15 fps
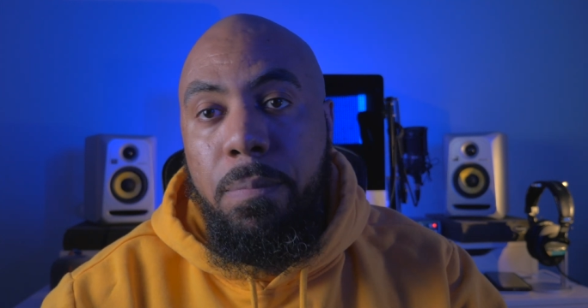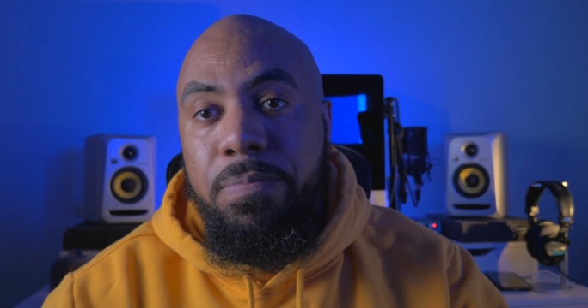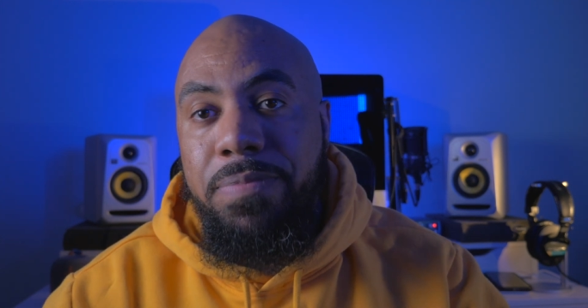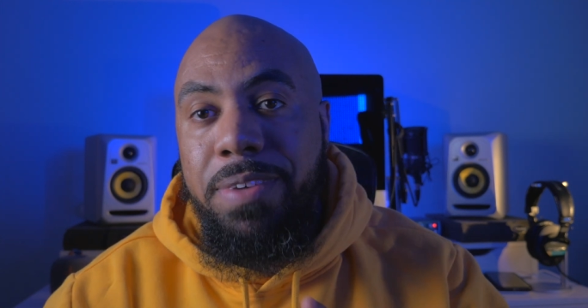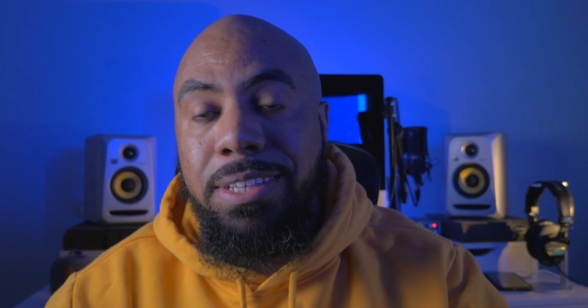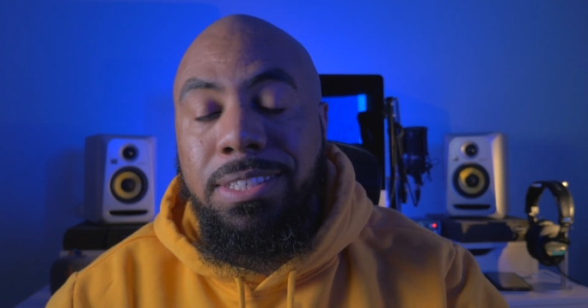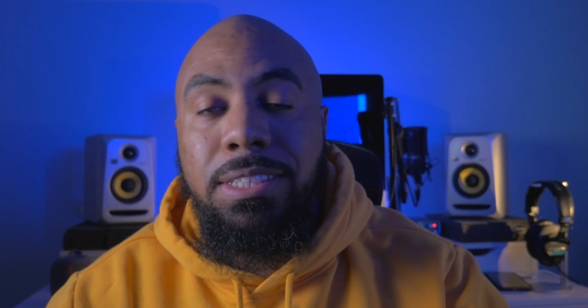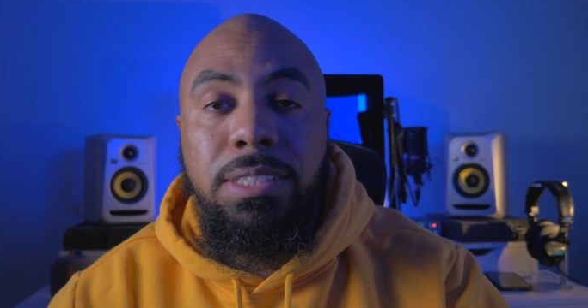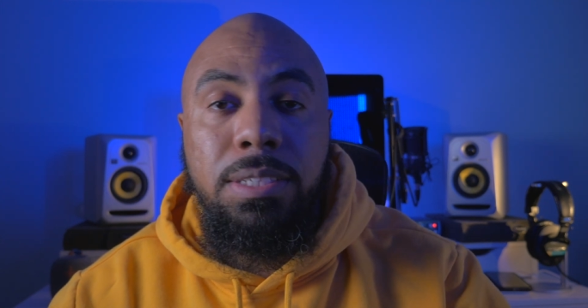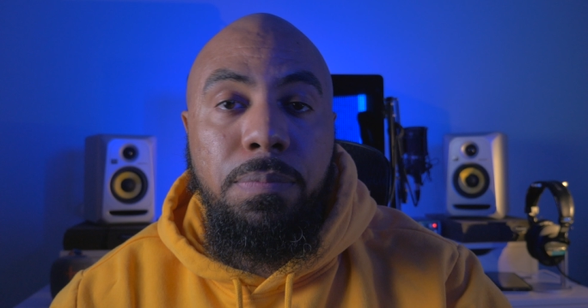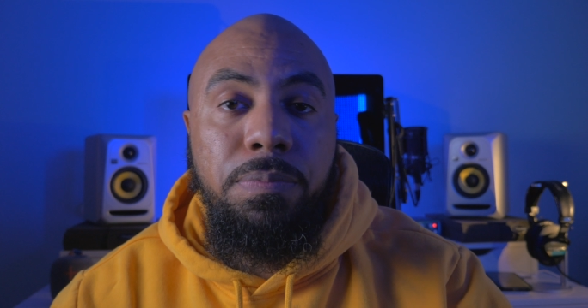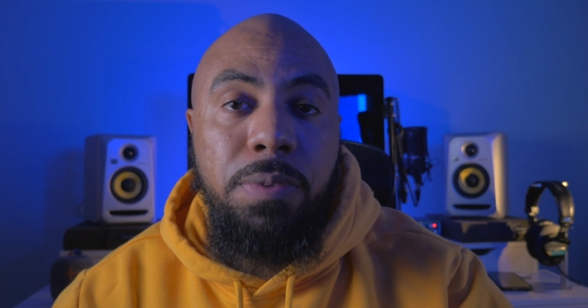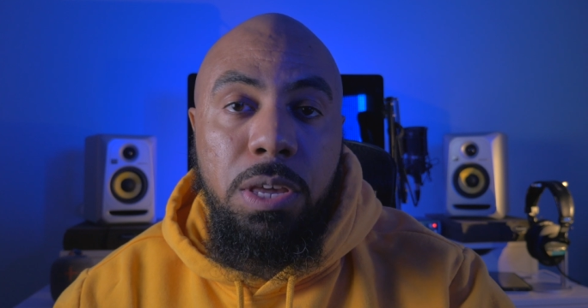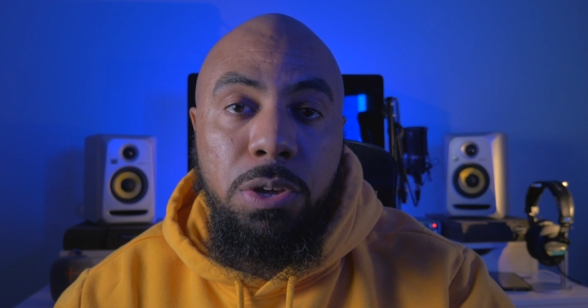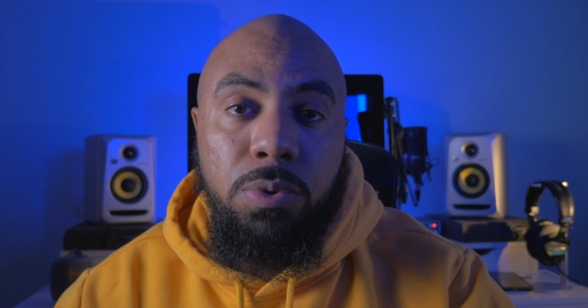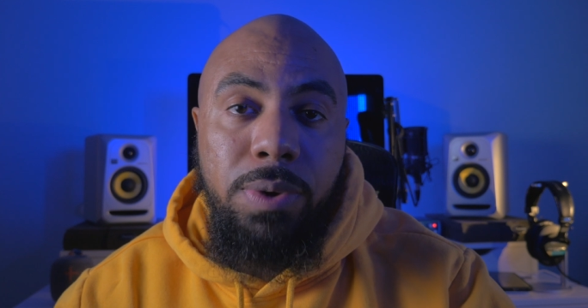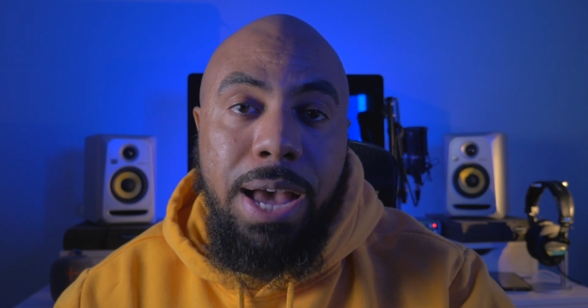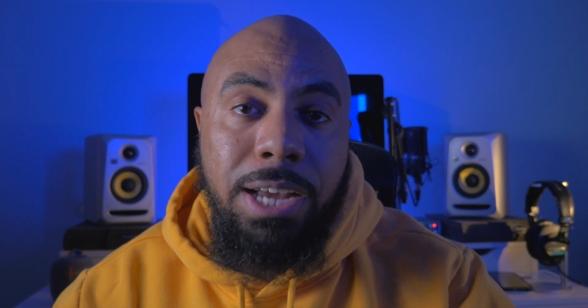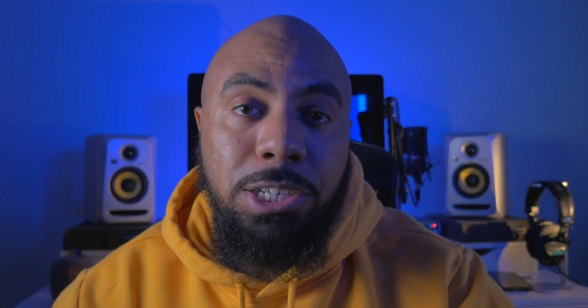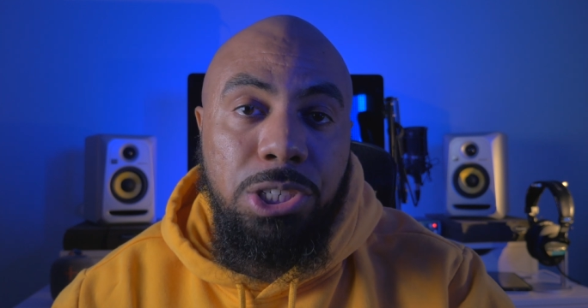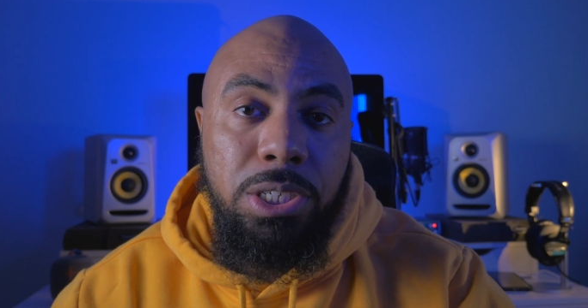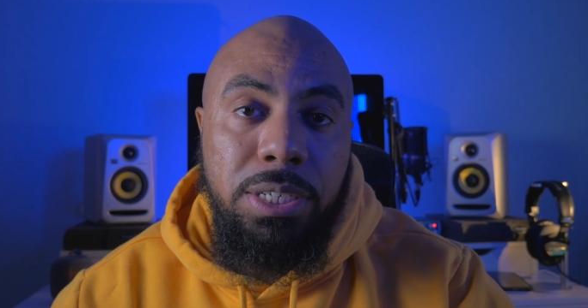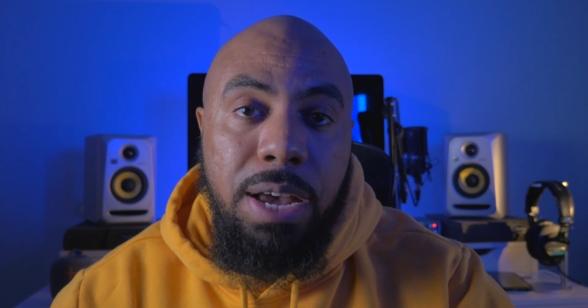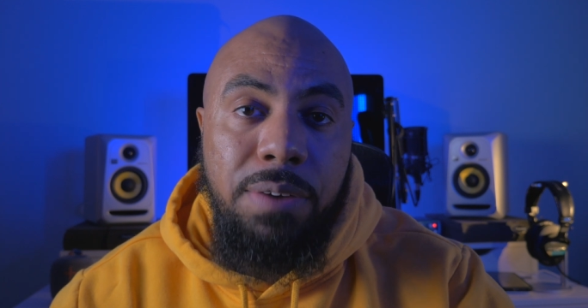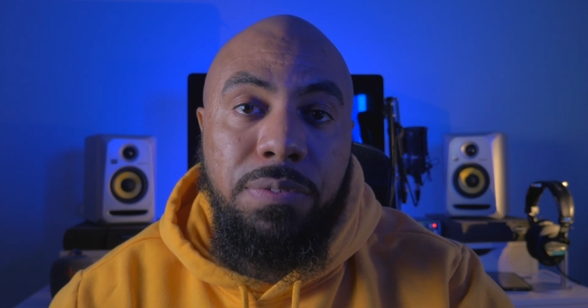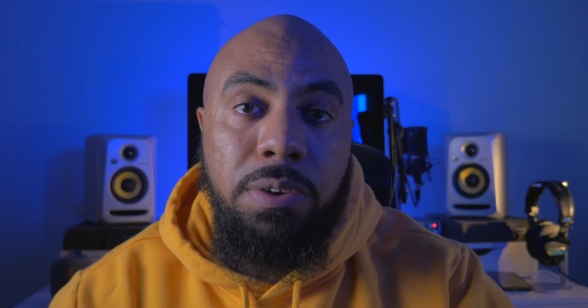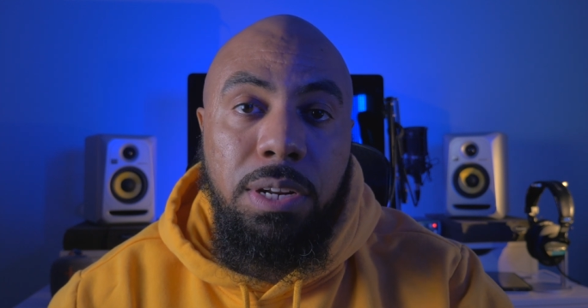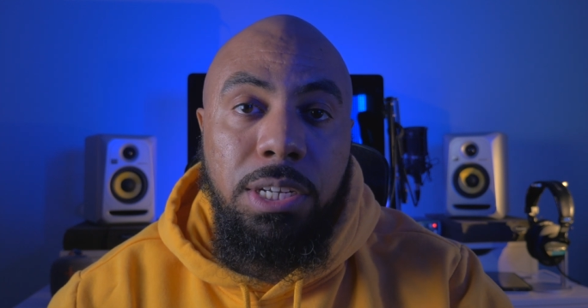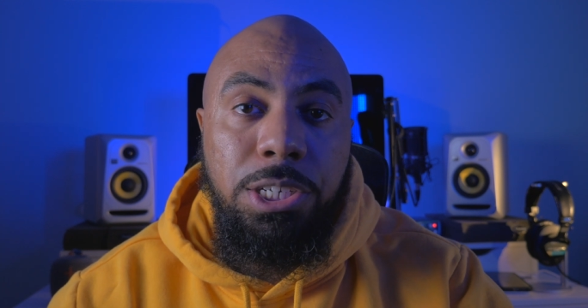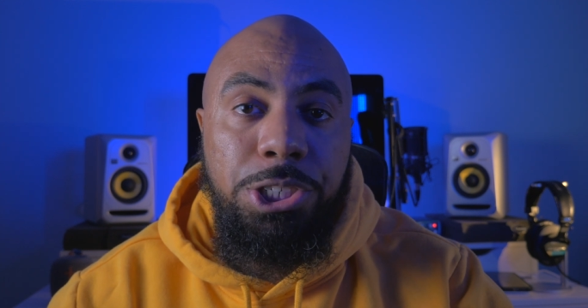this is something you guys should
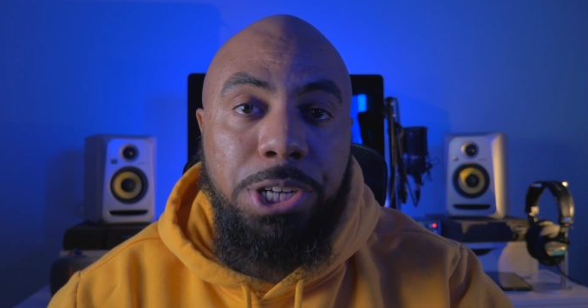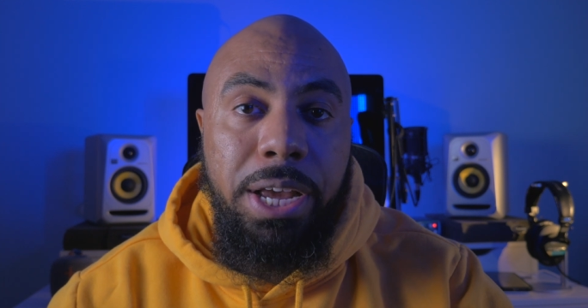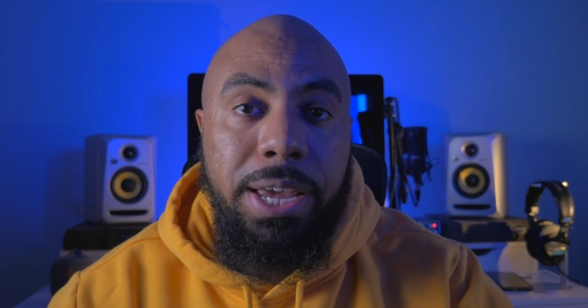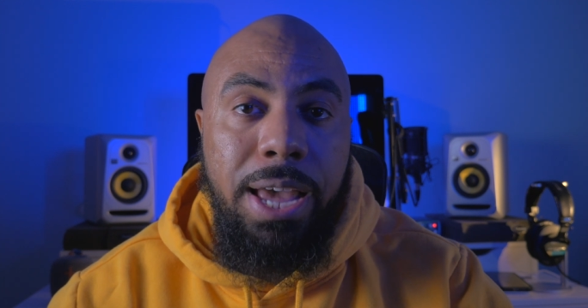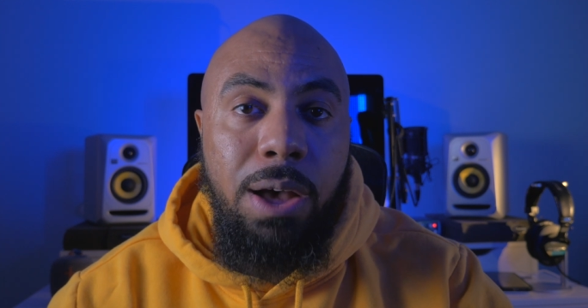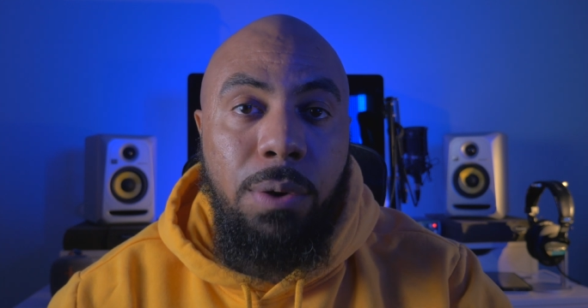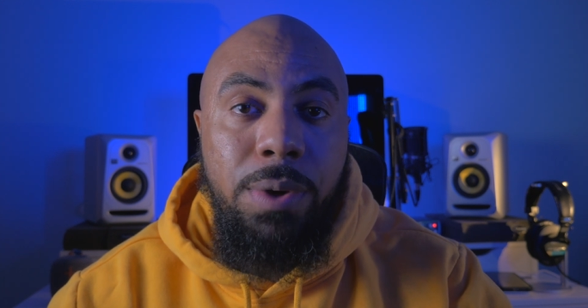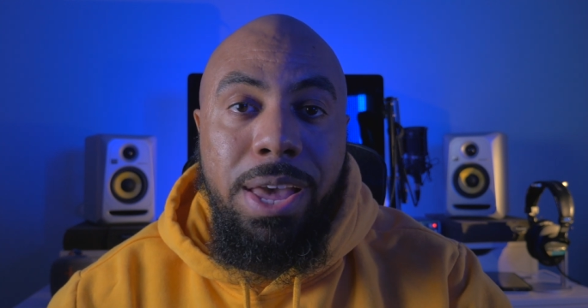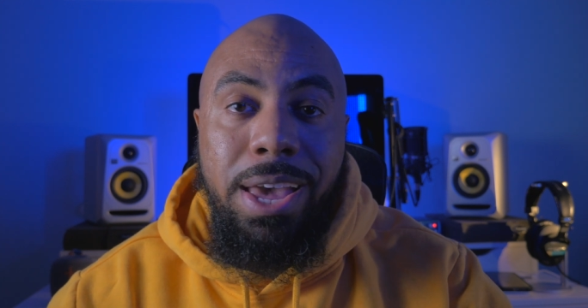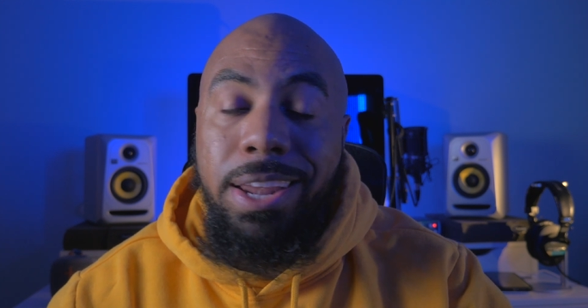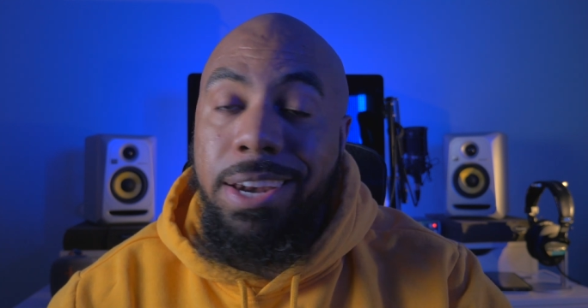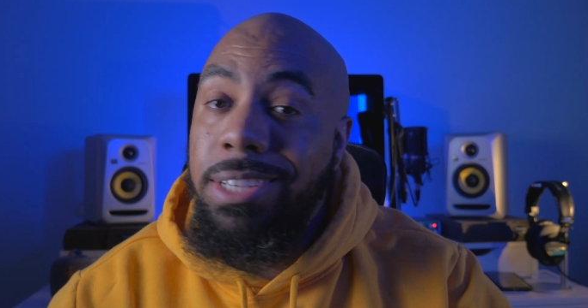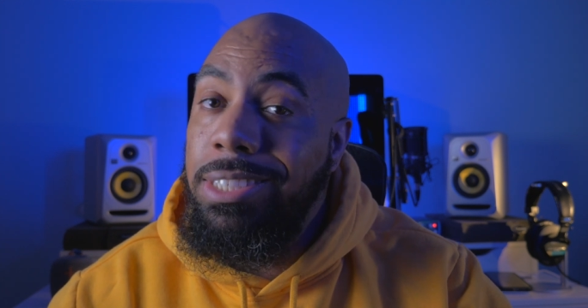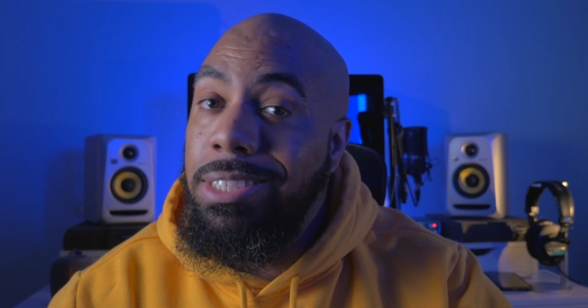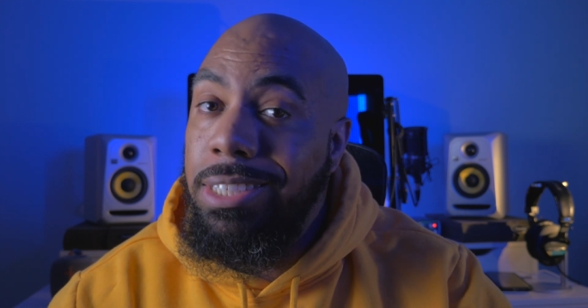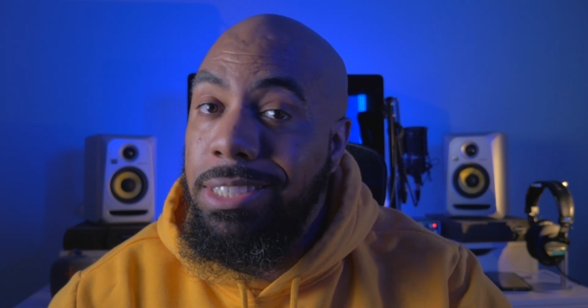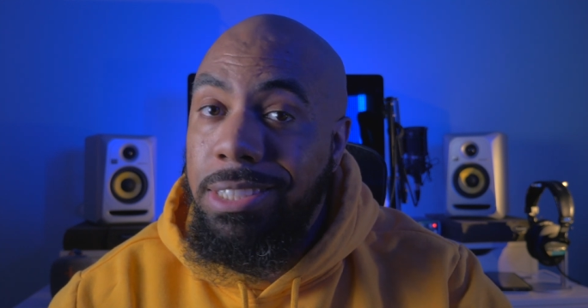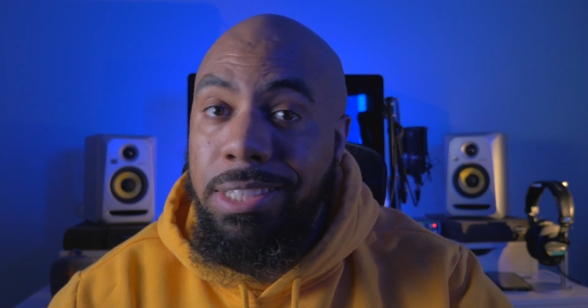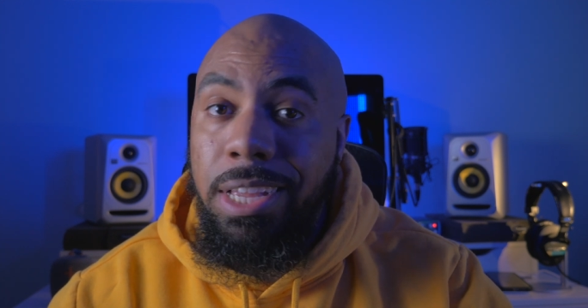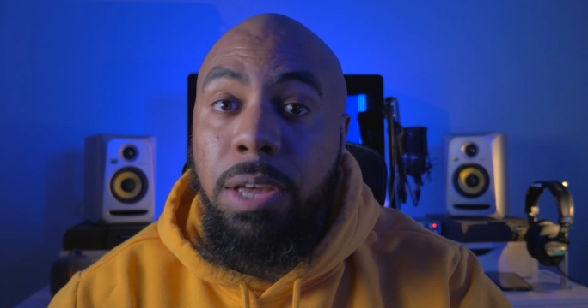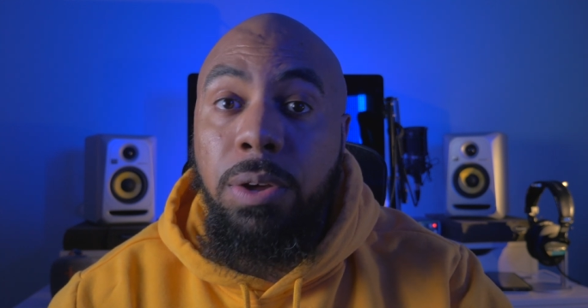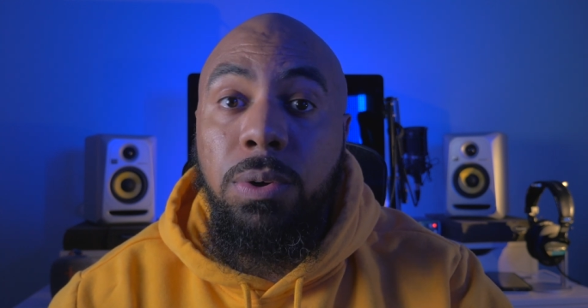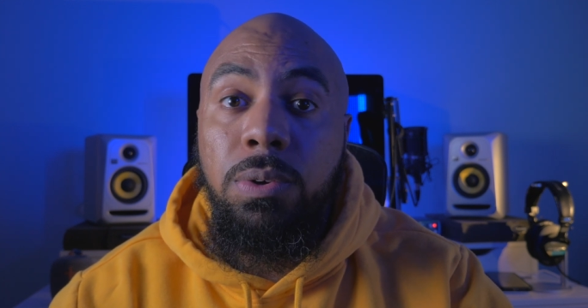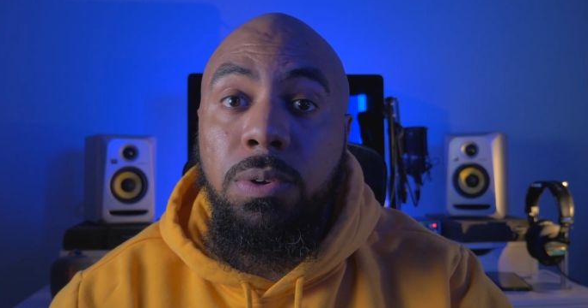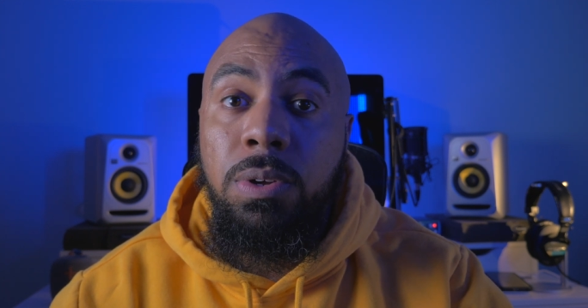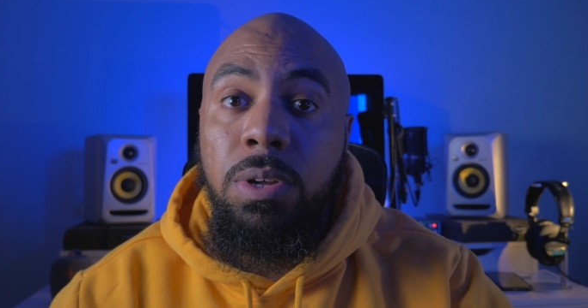definitely check out. And this is a steal.